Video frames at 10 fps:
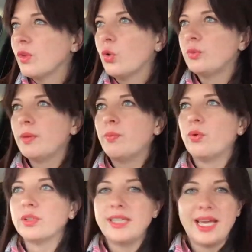Could be
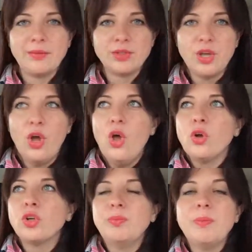board games.
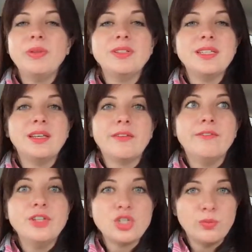Could be building
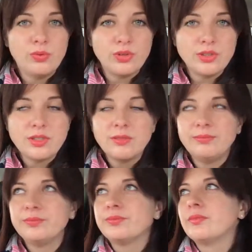vision boards.
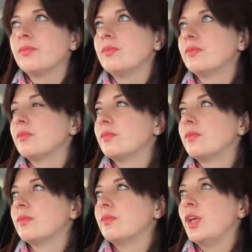
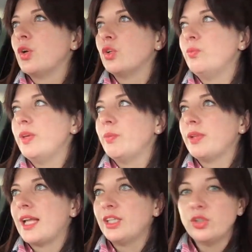It could be
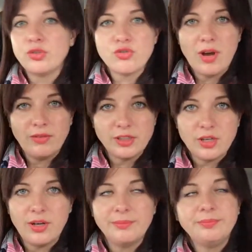planning your travel
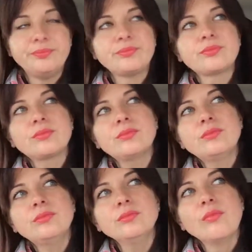time.
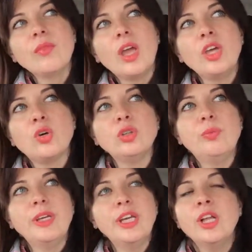It could
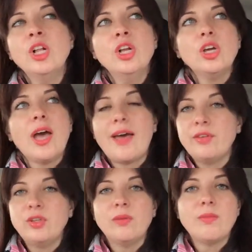be
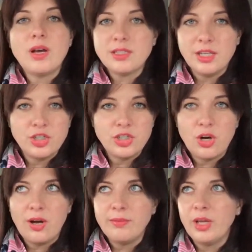having your massage
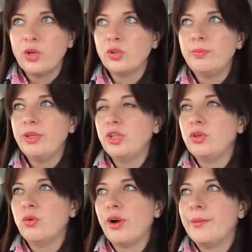time. It could be
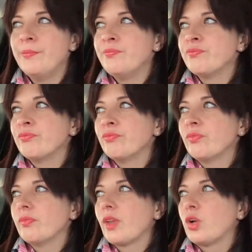your
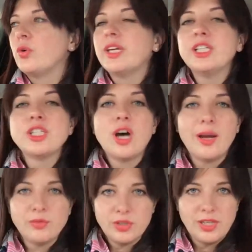cooking
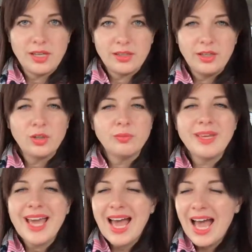time together. It could
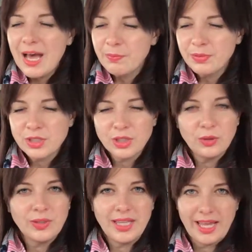be
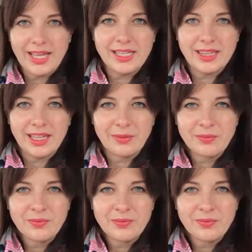absolutely anything.